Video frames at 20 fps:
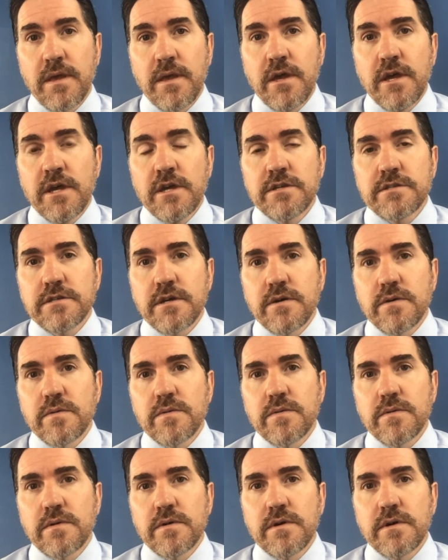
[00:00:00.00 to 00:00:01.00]

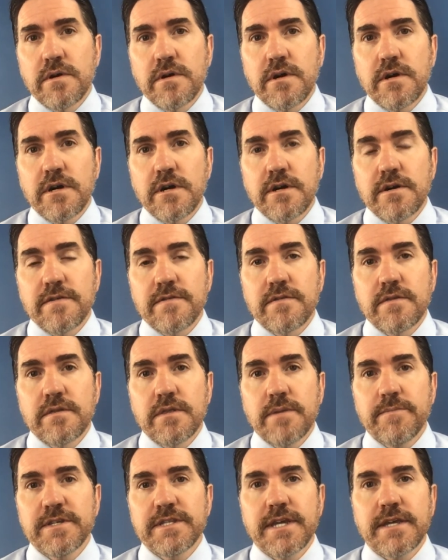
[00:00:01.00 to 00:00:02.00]
So let
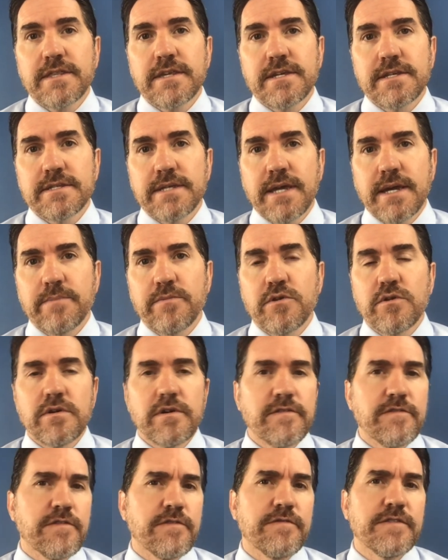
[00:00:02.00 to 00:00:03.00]
me take the example
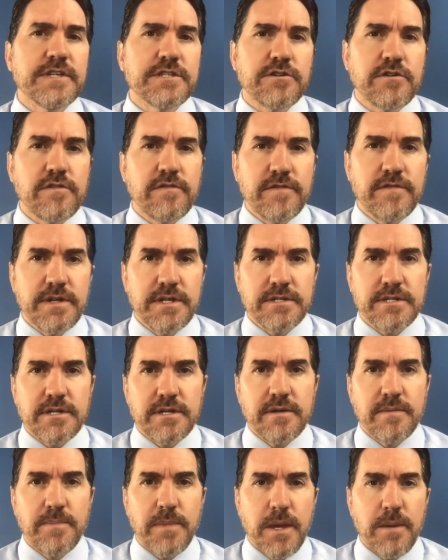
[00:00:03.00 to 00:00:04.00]
of a visitor
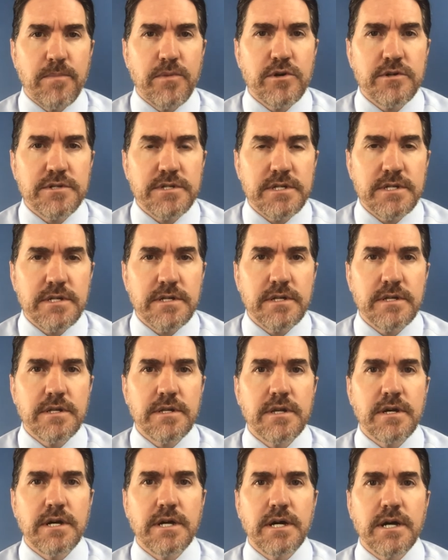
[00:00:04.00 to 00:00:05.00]
visa. A
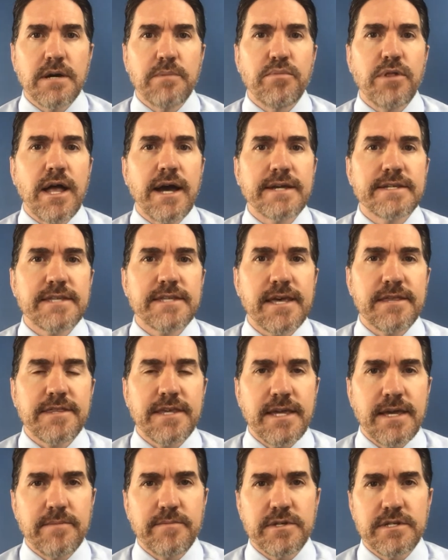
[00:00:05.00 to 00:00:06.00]
person applies at
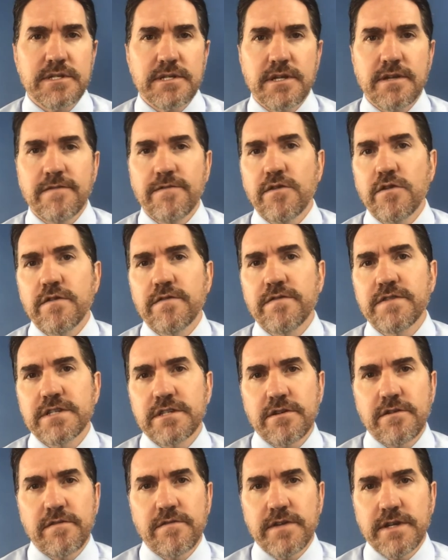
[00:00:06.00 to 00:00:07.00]
the embassy for a
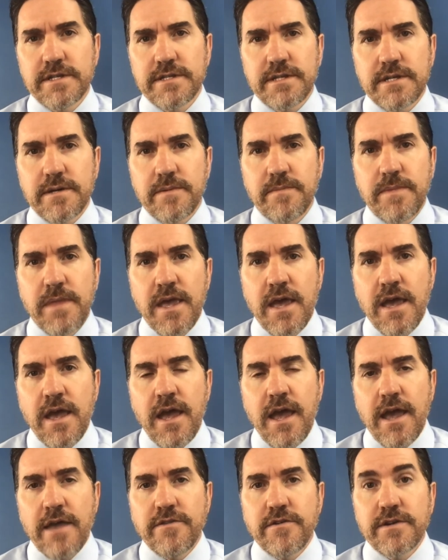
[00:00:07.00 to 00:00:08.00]
visitor visa,
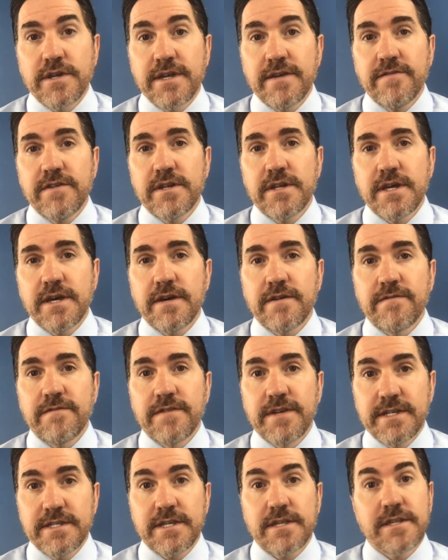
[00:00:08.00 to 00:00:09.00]
and they're given a
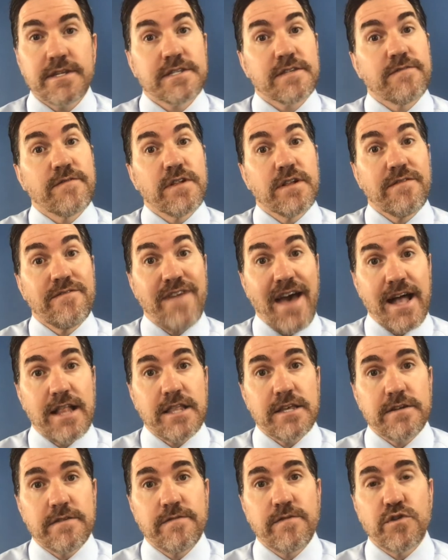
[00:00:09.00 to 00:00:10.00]
visa that's
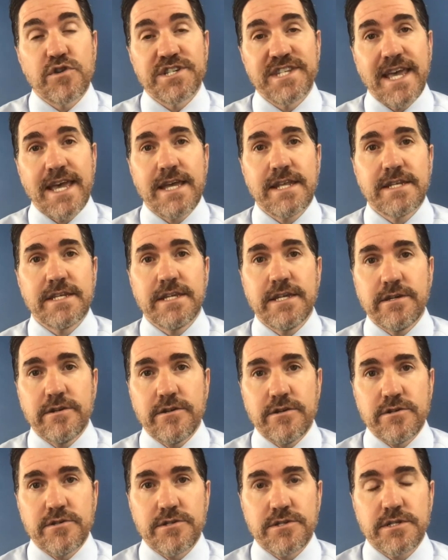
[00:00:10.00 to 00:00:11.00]
valid for 10
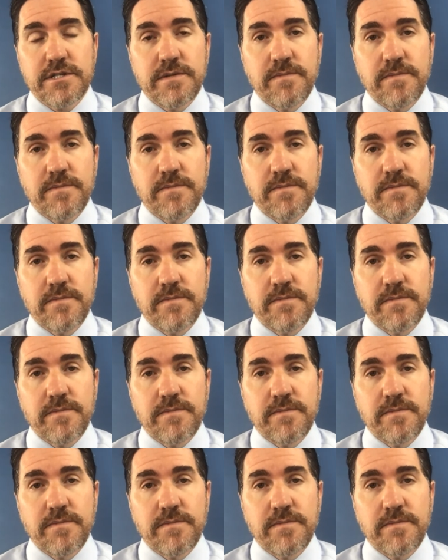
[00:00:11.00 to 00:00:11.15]
years.